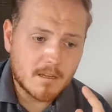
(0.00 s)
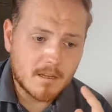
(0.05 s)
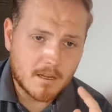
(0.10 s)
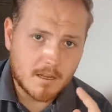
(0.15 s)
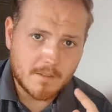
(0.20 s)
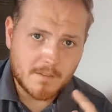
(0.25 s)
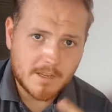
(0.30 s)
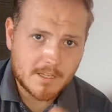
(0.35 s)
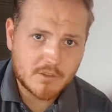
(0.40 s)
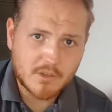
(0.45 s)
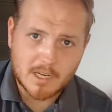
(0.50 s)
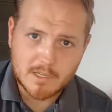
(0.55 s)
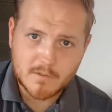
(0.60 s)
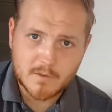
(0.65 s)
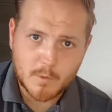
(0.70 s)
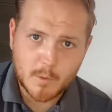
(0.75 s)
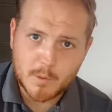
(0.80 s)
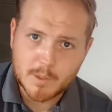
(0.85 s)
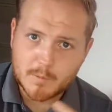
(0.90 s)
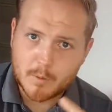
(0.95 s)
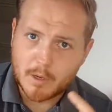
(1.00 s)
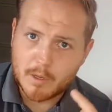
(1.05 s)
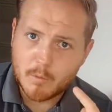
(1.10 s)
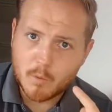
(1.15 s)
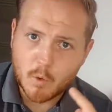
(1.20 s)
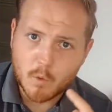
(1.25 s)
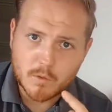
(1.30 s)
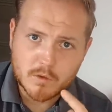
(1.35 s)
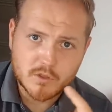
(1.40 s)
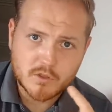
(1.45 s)
uh, this transfer window is probably
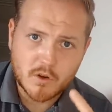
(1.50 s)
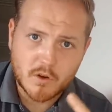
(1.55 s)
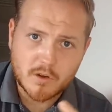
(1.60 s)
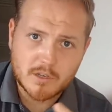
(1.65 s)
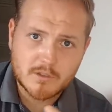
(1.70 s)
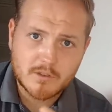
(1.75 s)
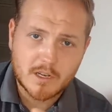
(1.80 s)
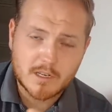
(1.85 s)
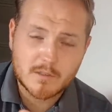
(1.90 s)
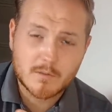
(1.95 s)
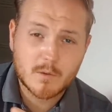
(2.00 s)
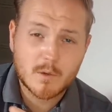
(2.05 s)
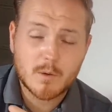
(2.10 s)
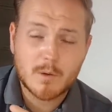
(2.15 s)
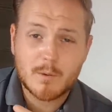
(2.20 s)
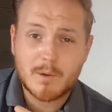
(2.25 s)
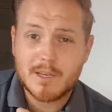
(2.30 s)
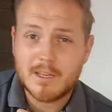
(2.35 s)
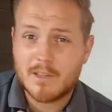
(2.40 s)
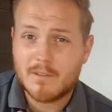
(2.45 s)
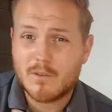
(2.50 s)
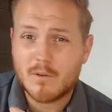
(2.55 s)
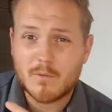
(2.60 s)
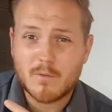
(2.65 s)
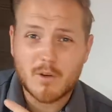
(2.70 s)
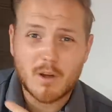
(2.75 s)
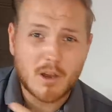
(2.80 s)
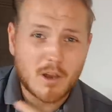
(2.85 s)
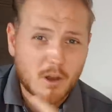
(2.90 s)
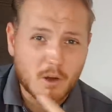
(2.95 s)
Wolves' strongest transfer window they've
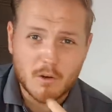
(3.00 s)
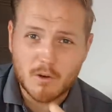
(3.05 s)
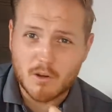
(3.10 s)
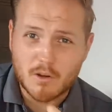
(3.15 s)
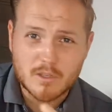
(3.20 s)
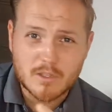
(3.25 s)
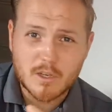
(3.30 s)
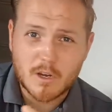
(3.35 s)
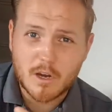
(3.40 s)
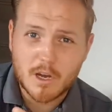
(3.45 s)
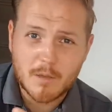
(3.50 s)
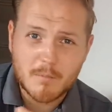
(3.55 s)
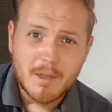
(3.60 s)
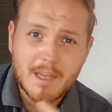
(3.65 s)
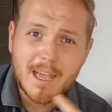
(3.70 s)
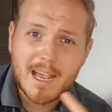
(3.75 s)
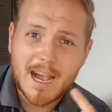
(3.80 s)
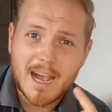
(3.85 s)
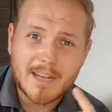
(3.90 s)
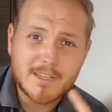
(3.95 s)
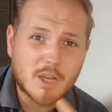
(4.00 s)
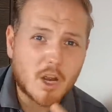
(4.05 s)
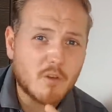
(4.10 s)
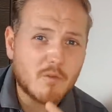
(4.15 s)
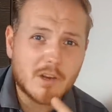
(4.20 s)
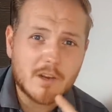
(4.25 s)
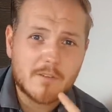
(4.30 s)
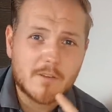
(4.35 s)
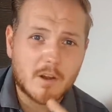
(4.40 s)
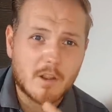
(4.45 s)
done for a long, long time. I don't
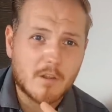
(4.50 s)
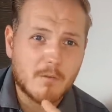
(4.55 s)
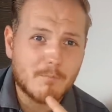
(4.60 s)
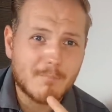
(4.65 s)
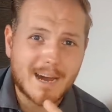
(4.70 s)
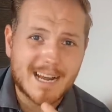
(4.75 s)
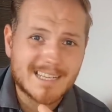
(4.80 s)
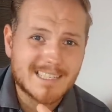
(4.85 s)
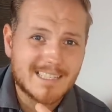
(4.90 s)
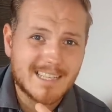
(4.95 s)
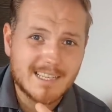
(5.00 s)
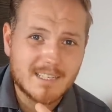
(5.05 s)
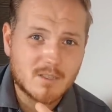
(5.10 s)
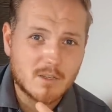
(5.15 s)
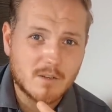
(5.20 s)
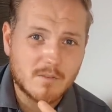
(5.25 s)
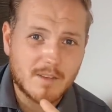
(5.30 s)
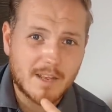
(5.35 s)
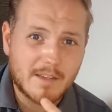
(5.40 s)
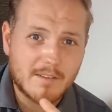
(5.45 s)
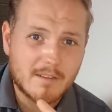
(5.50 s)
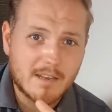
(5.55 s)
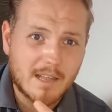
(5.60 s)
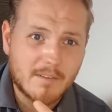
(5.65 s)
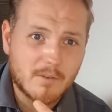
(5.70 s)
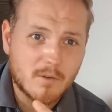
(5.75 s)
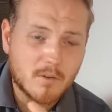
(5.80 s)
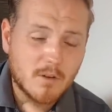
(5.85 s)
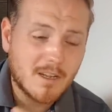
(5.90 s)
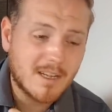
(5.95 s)
really feel like they've matched this sort of le-
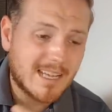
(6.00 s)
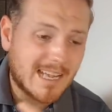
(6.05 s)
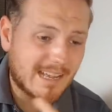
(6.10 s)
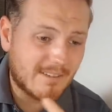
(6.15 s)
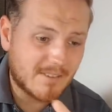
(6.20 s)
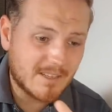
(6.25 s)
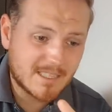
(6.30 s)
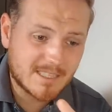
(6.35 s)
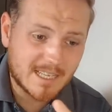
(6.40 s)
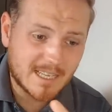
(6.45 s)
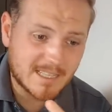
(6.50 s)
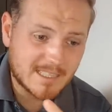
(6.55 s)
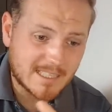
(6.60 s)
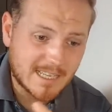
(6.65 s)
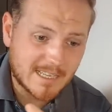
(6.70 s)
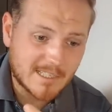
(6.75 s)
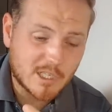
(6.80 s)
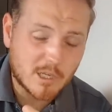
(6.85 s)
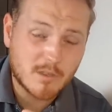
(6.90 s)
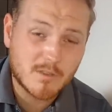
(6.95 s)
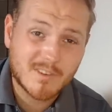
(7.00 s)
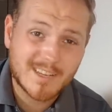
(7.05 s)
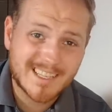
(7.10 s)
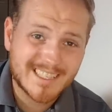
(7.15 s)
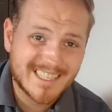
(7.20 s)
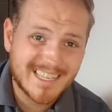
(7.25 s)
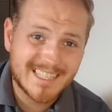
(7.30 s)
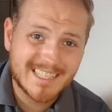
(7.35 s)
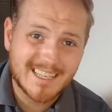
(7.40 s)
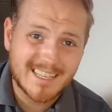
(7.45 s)
level ever since then in terms of
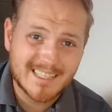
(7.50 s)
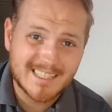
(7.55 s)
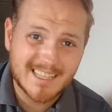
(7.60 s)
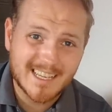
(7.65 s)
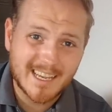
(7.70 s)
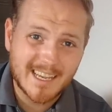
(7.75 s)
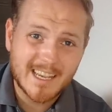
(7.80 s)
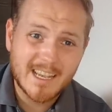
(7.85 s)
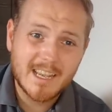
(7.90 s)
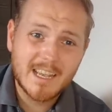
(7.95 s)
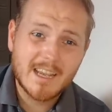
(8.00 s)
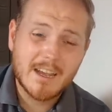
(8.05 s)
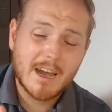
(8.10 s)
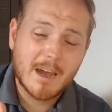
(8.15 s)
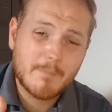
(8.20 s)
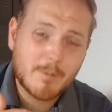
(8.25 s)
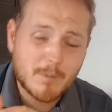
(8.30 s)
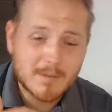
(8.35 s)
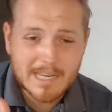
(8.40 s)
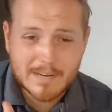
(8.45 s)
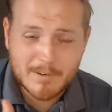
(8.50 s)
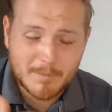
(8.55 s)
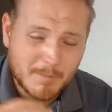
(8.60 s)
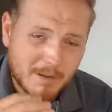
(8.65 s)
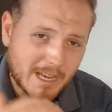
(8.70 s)
consistency. And pretty much every